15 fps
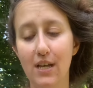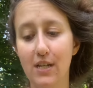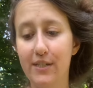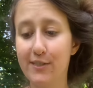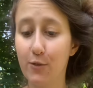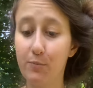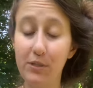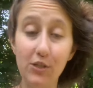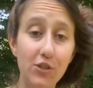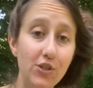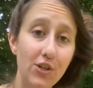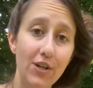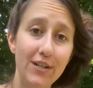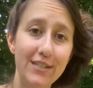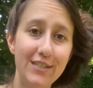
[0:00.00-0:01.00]
So be
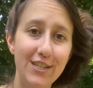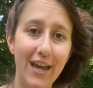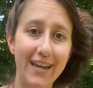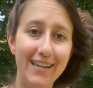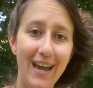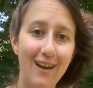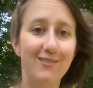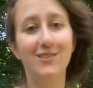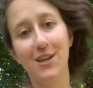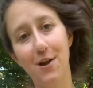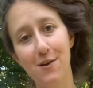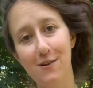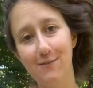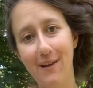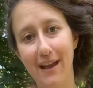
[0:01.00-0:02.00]
sure to check out
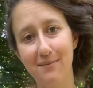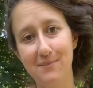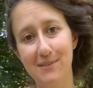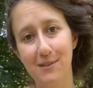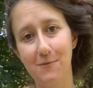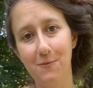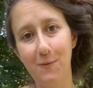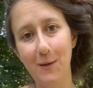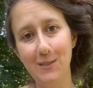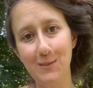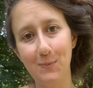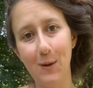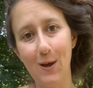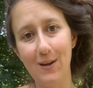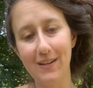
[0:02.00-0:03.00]
Terror Vibes on
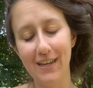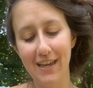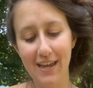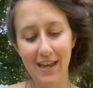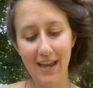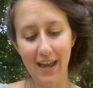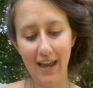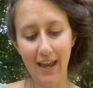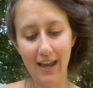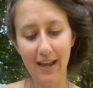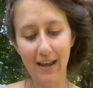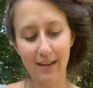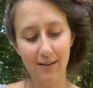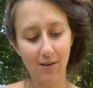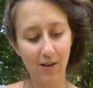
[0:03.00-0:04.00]
Facebook,
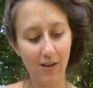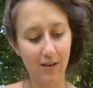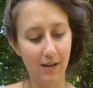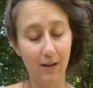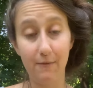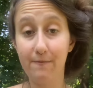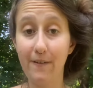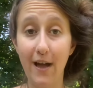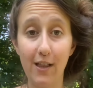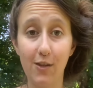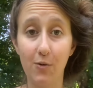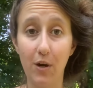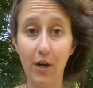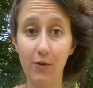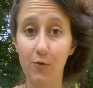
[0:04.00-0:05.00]
and
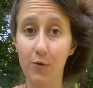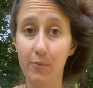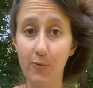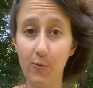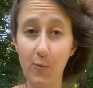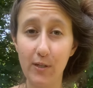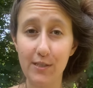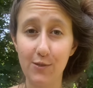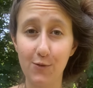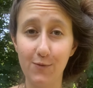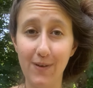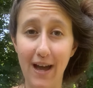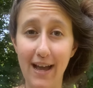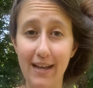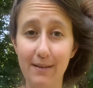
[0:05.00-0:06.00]
follow our group Crystal
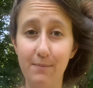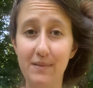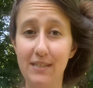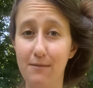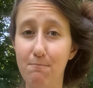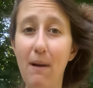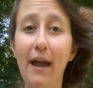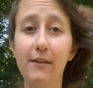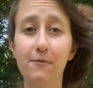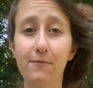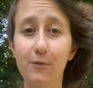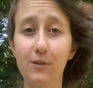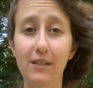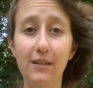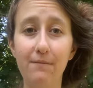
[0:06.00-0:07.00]
Vibes and
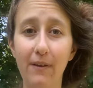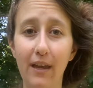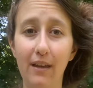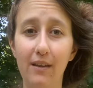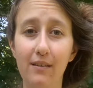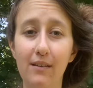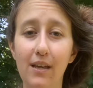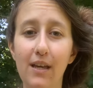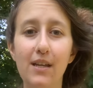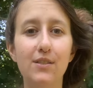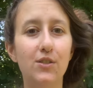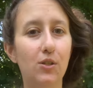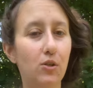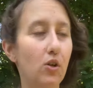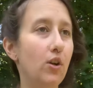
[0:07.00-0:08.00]
Mindful Living
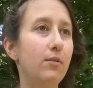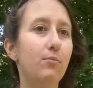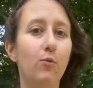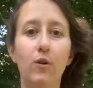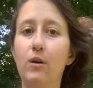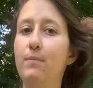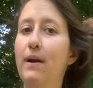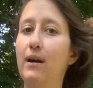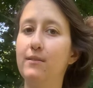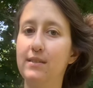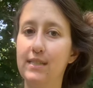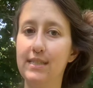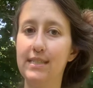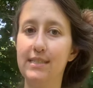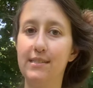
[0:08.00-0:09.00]
to learn more about
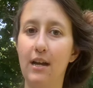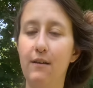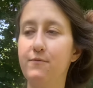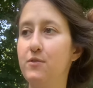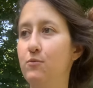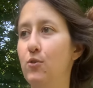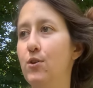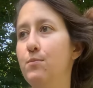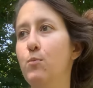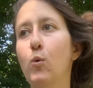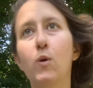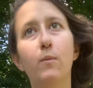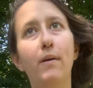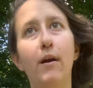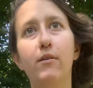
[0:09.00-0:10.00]
this stuff, to learn more
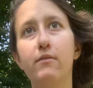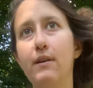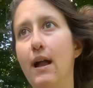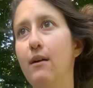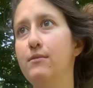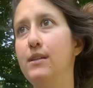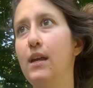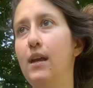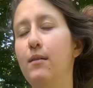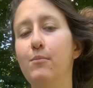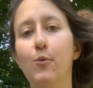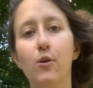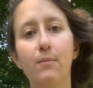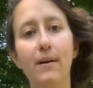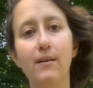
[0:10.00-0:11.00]
about grounding,
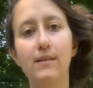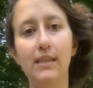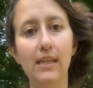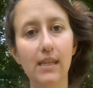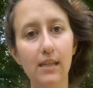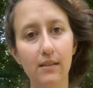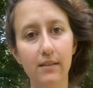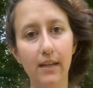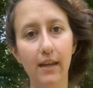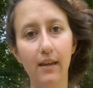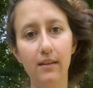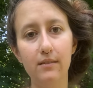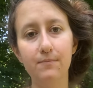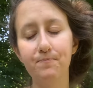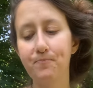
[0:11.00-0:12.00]
more about healing,